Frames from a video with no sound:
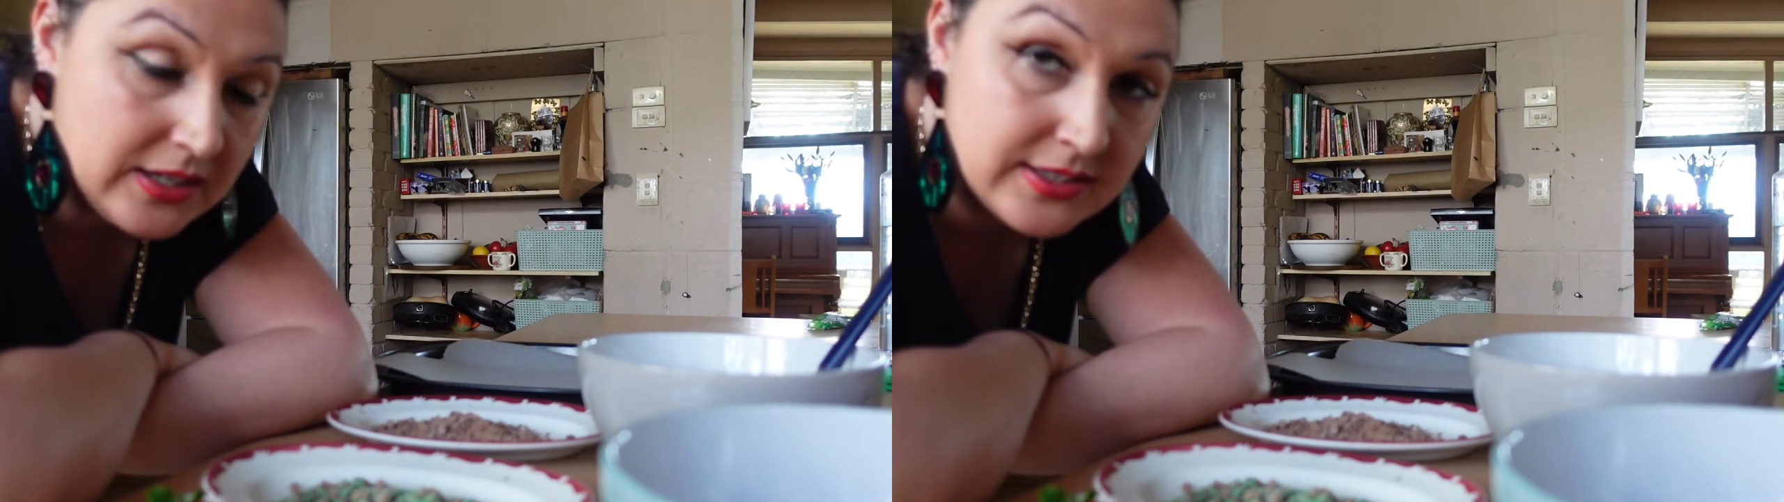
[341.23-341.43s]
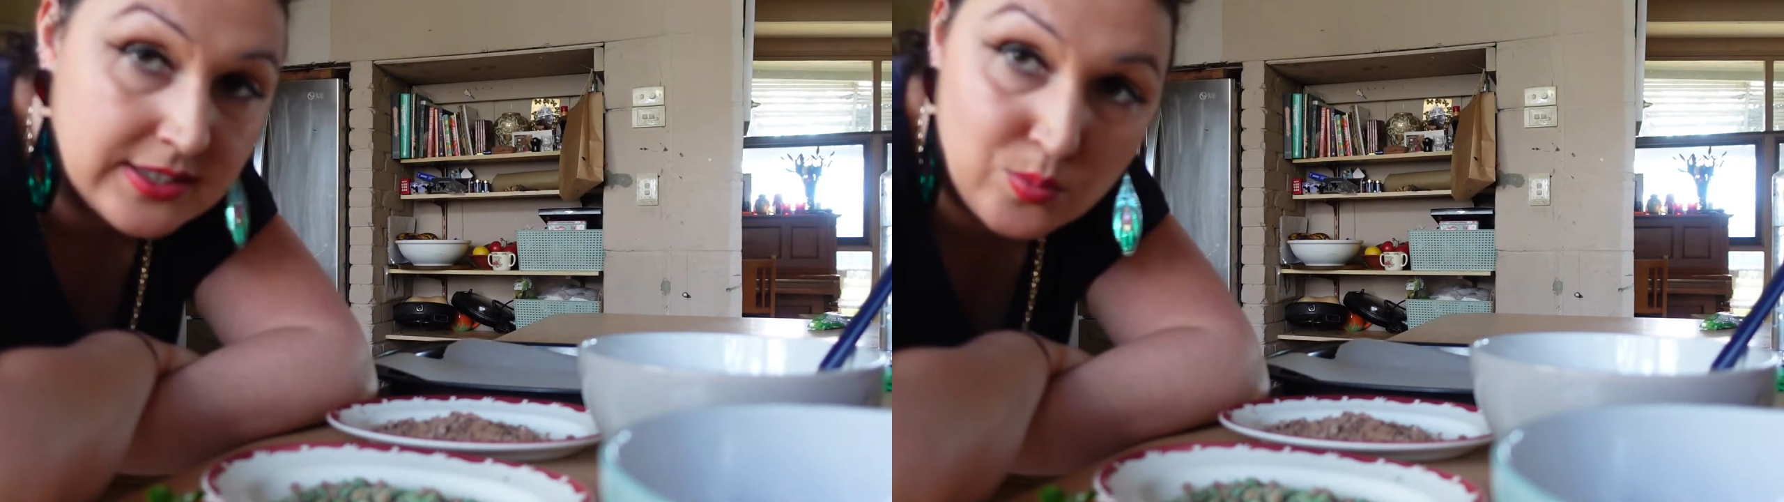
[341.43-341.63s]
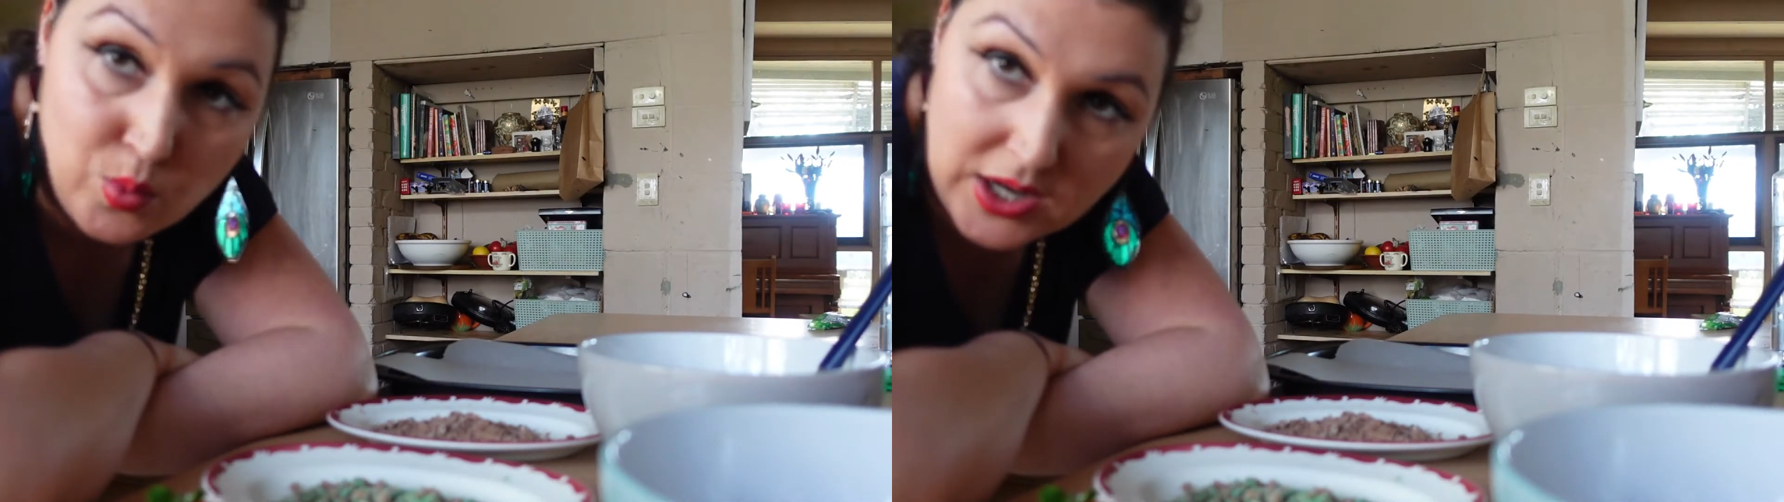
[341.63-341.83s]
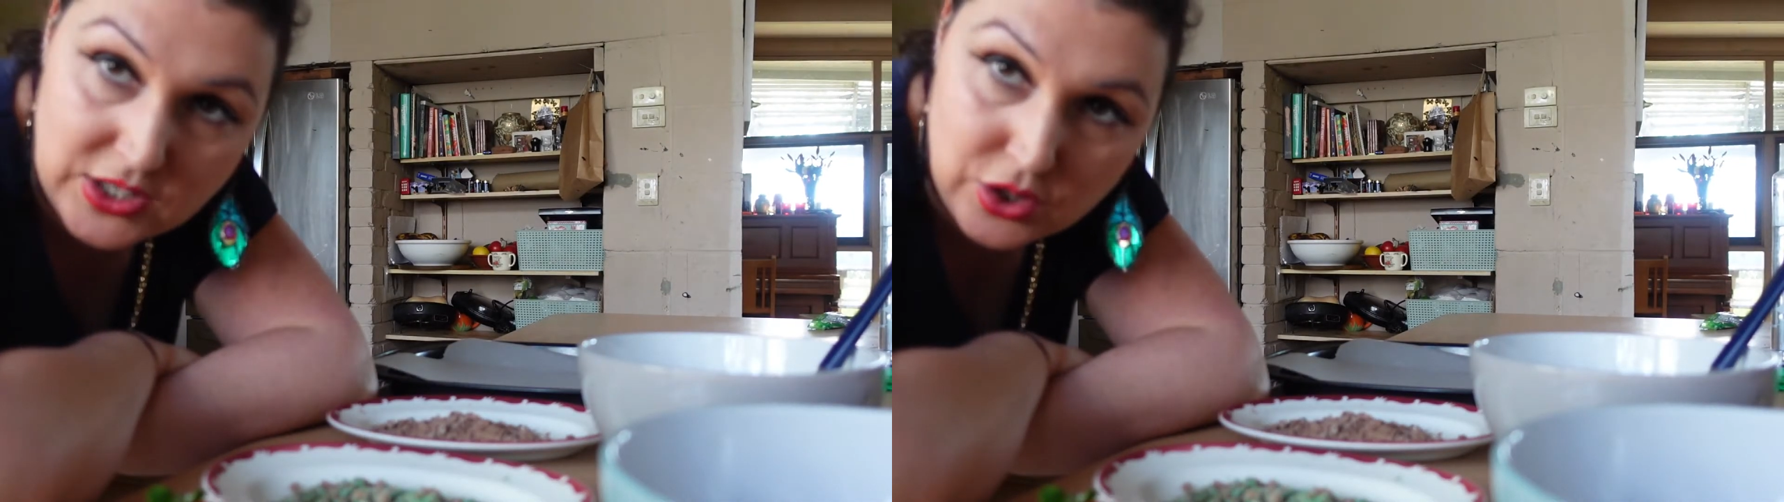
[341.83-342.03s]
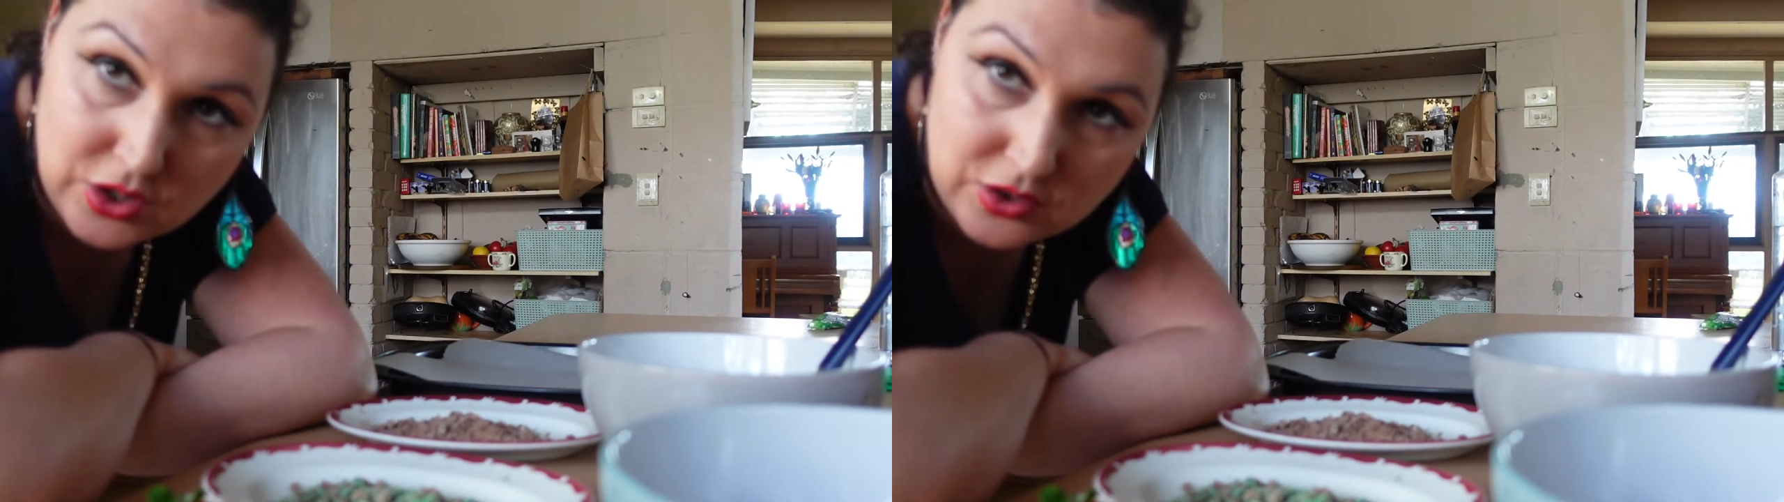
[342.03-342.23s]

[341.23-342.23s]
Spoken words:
some white